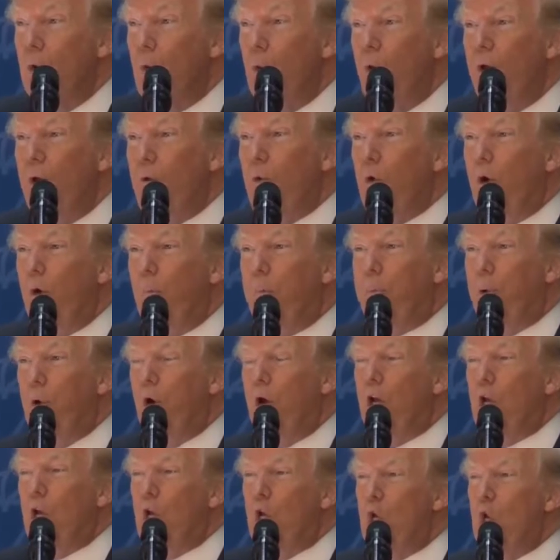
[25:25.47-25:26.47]
We will
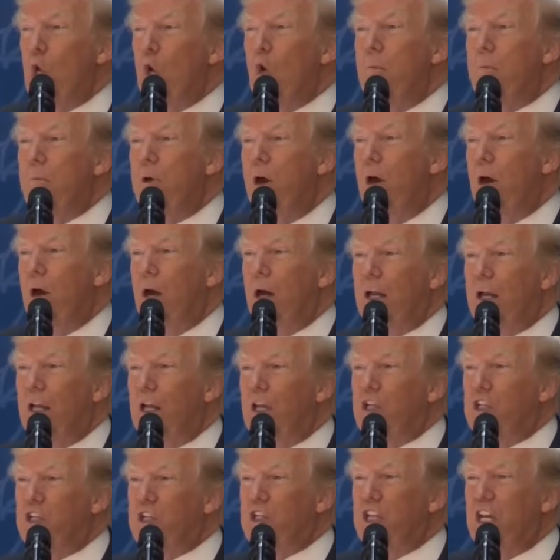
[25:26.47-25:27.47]
put new
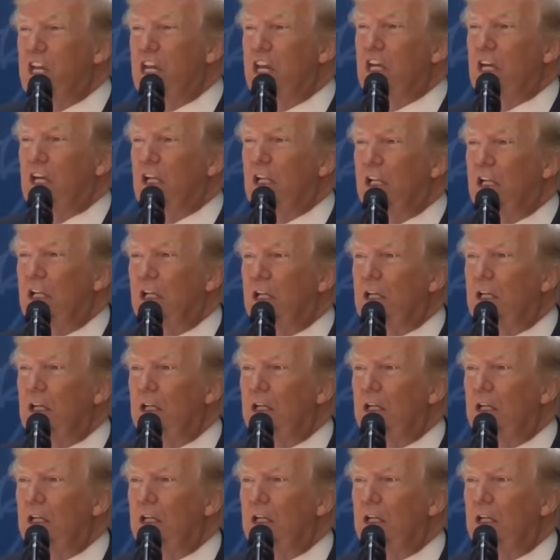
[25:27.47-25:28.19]
American steel